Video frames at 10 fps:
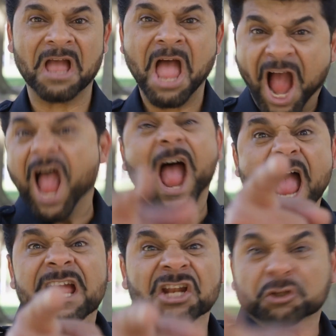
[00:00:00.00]
A
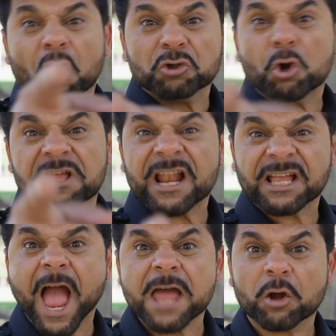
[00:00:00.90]
man booted his
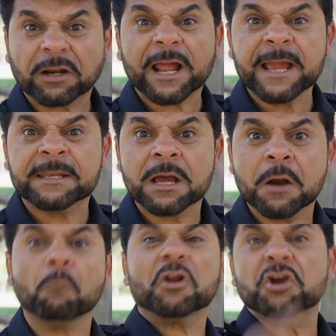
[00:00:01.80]
guests out from his long
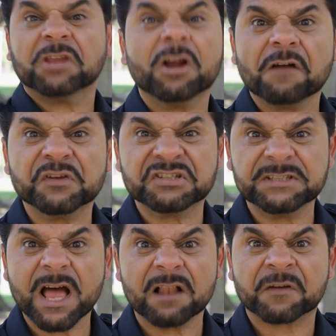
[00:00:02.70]
awaited birthday
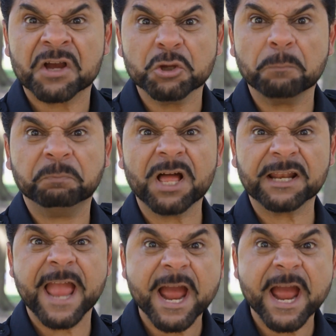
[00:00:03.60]
party for mocking his old